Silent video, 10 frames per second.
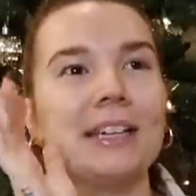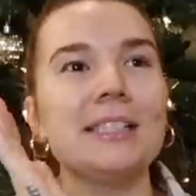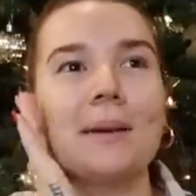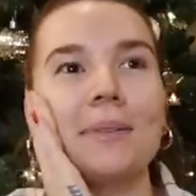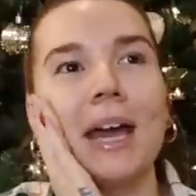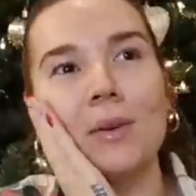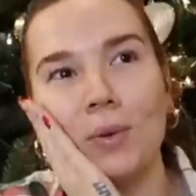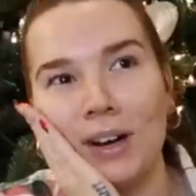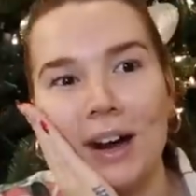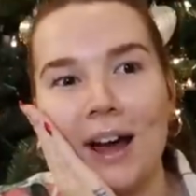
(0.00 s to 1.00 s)
like it's something I
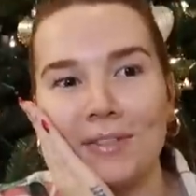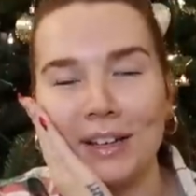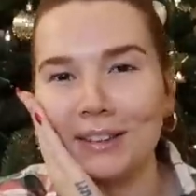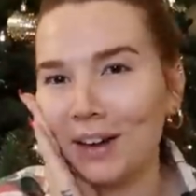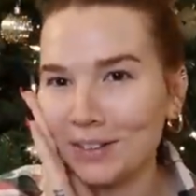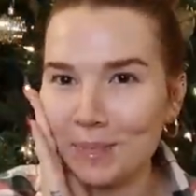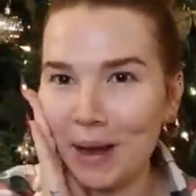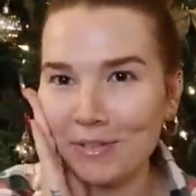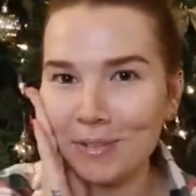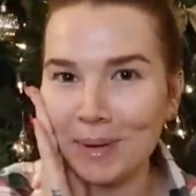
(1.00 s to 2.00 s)
wouldn't have like thought to
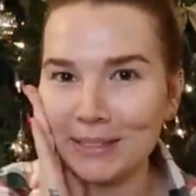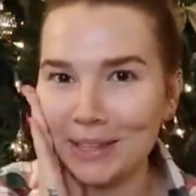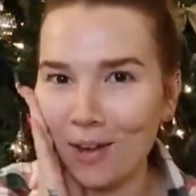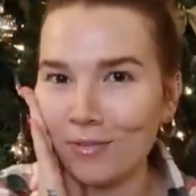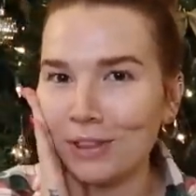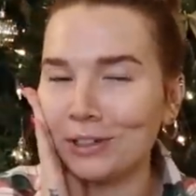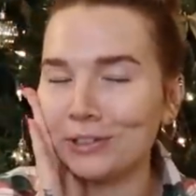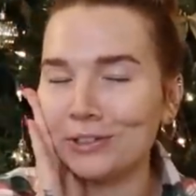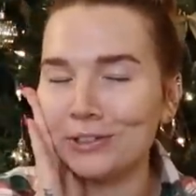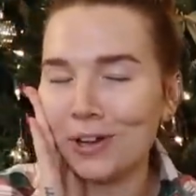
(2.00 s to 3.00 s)
buy for myself, and they're
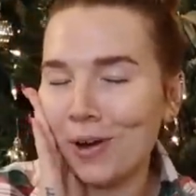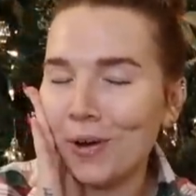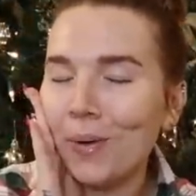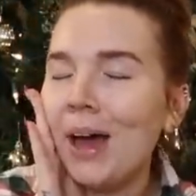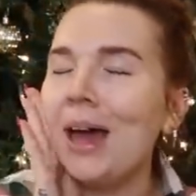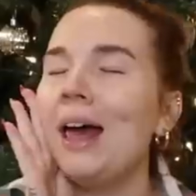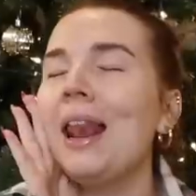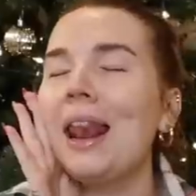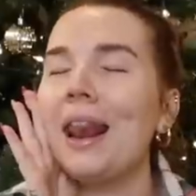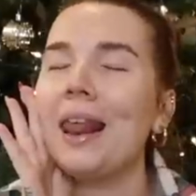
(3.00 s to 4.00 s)
so
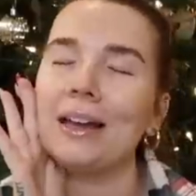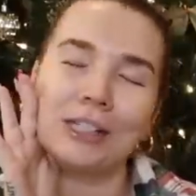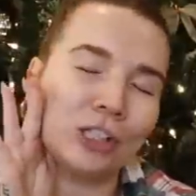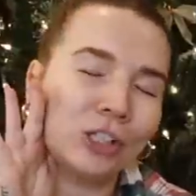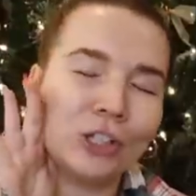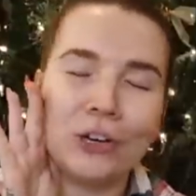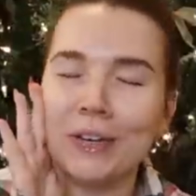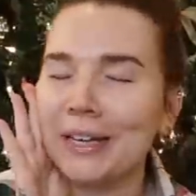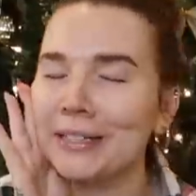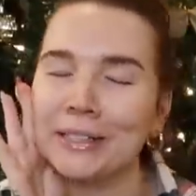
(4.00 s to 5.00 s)

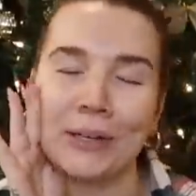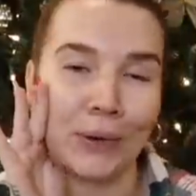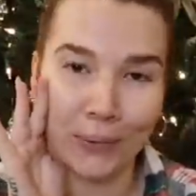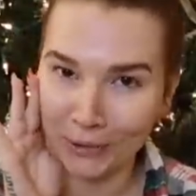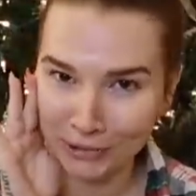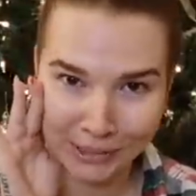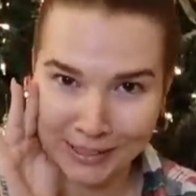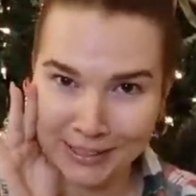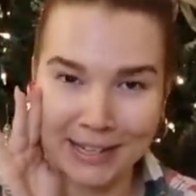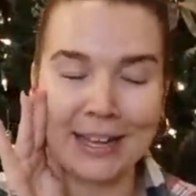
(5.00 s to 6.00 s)
luxurious and
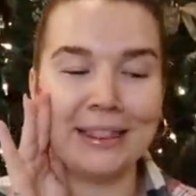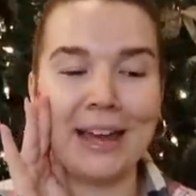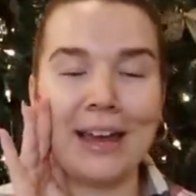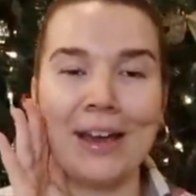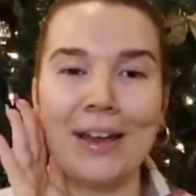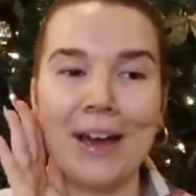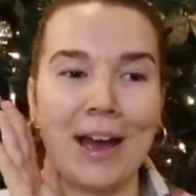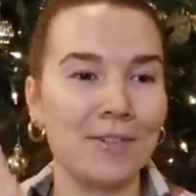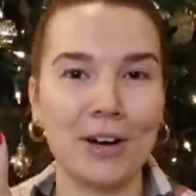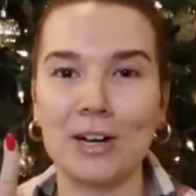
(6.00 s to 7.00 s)
gorgeous, and
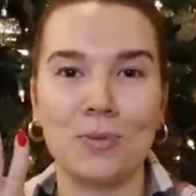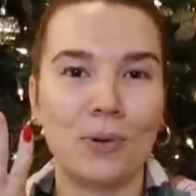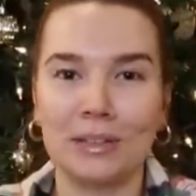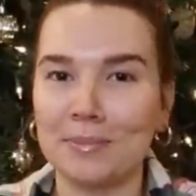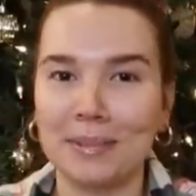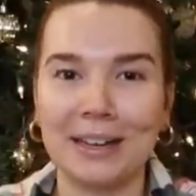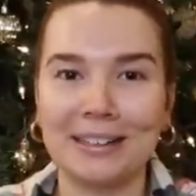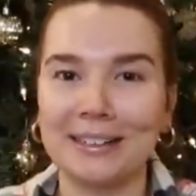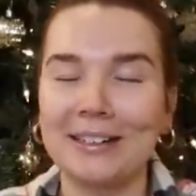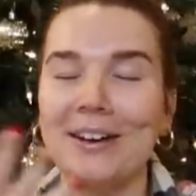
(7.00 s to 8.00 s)
I've already worn them
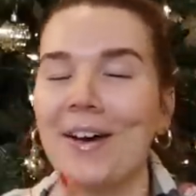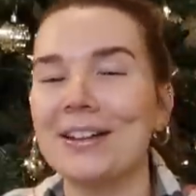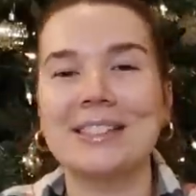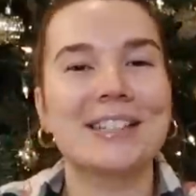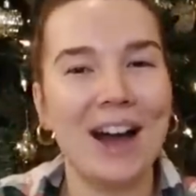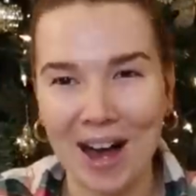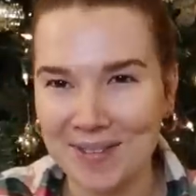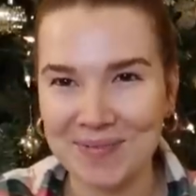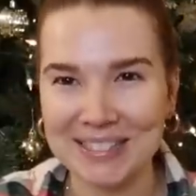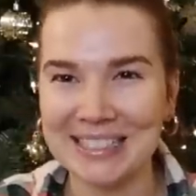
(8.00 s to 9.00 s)
like
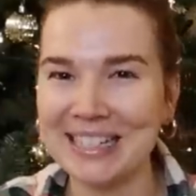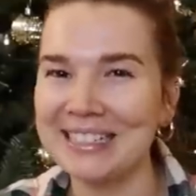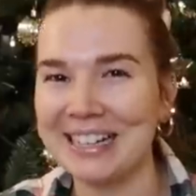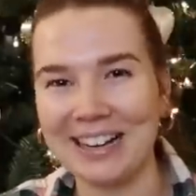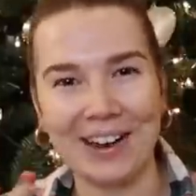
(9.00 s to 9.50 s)
nonstop since I